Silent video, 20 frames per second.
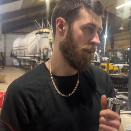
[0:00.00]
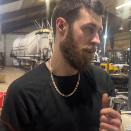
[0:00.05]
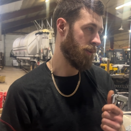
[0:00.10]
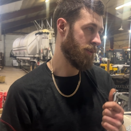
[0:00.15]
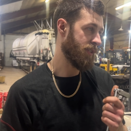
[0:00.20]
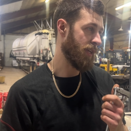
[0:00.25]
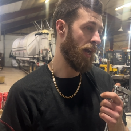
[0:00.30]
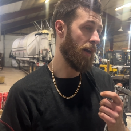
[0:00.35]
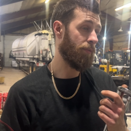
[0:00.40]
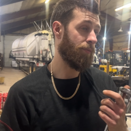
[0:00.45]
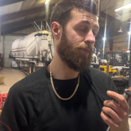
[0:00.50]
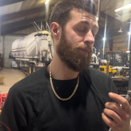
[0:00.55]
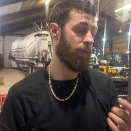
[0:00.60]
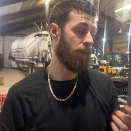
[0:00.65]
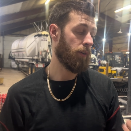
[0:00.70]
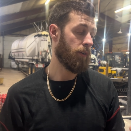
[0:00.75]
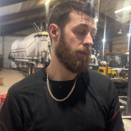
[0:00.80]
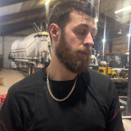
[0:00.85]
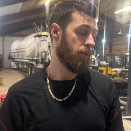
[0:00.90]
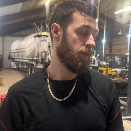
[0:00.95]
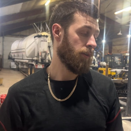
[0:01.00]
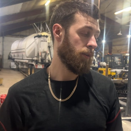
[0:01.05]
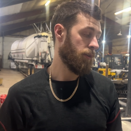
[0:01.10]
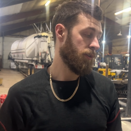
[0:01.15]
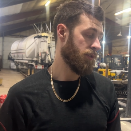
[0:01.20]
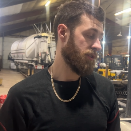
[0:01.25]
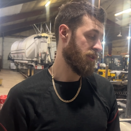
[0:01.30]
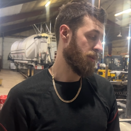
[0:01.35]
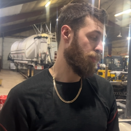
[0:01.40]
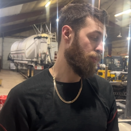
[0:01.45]
DEF
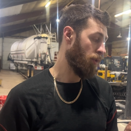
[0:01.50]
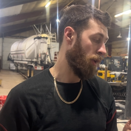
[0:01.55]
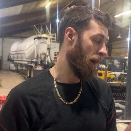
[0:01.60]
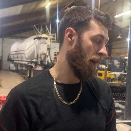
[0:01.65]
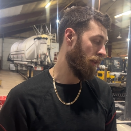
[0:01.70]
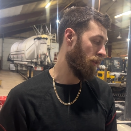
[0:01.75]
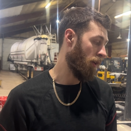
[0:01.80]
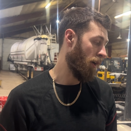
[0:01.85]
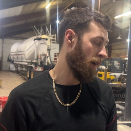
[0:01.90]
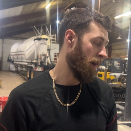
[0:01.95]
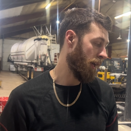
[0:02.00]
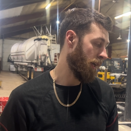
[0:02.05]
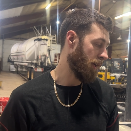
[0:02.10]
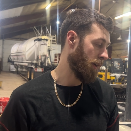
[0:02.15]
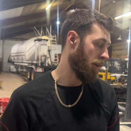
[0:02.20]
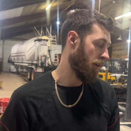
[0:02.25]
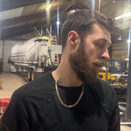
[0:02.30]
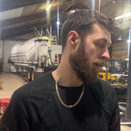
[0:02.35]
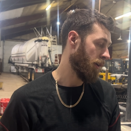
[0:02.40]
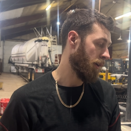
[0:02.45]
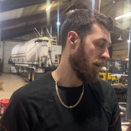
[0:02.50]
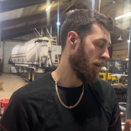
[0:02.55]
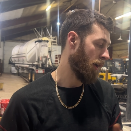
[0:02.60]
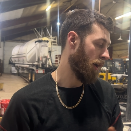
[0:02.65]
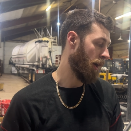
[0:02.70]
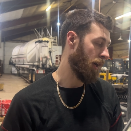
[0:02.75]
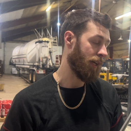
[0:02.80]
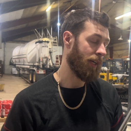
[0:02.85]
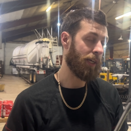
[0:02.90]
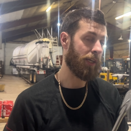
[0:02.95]
supply line
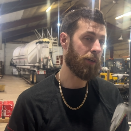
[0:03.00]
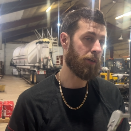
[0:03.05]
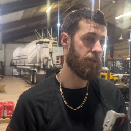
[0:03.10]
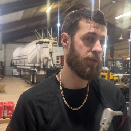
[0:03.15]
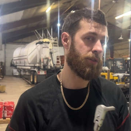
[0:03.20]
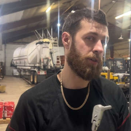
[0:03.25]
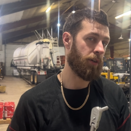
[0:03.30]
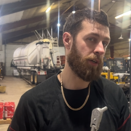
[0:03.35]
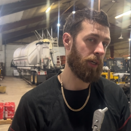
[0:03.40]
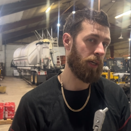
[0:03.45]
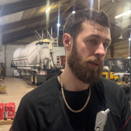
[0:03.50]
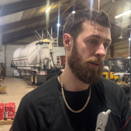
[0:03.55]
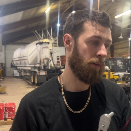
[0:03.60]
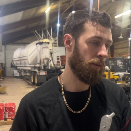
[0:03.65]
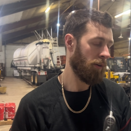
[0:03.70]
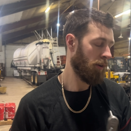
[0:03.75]
heater circuit.